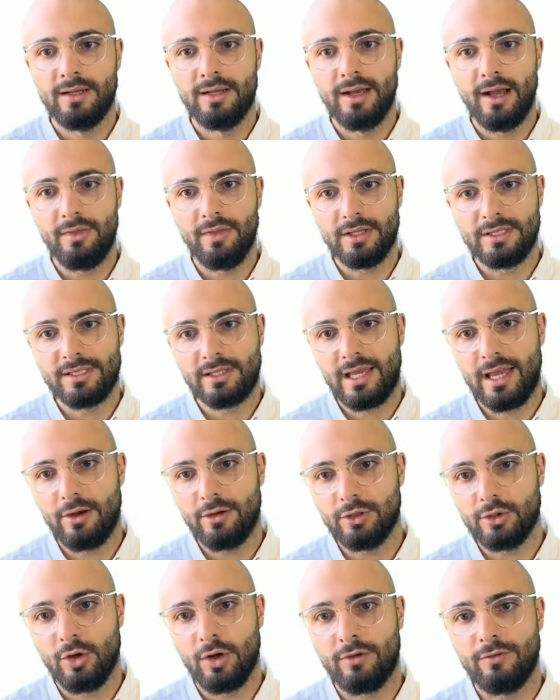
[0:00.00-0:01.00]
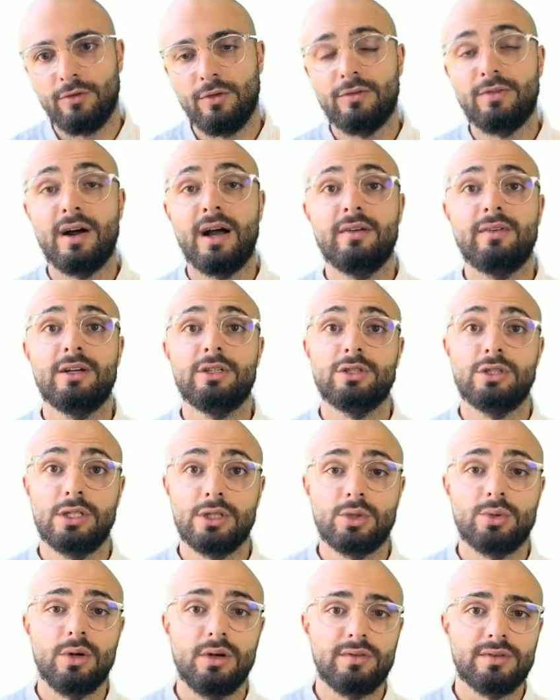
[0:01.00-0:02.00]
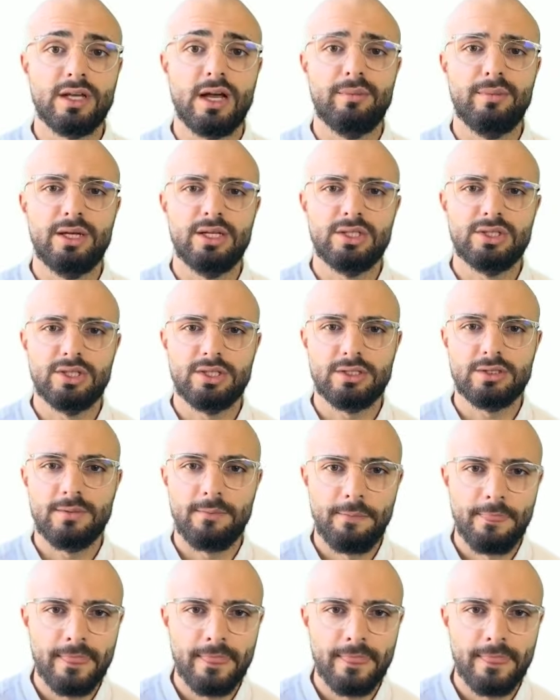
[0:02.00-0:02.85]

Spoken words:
and this carries on for 512 dimensions.